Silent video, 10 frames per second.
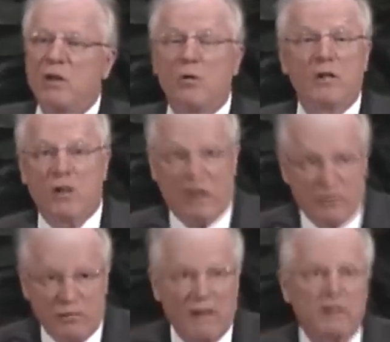go to
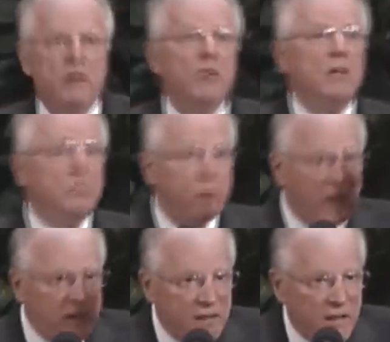God directly. You can
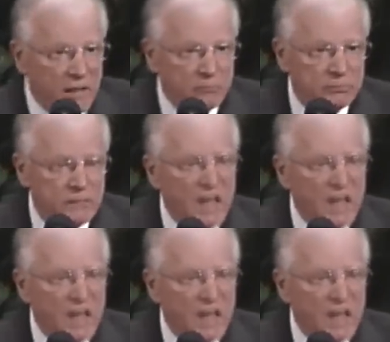pray to him,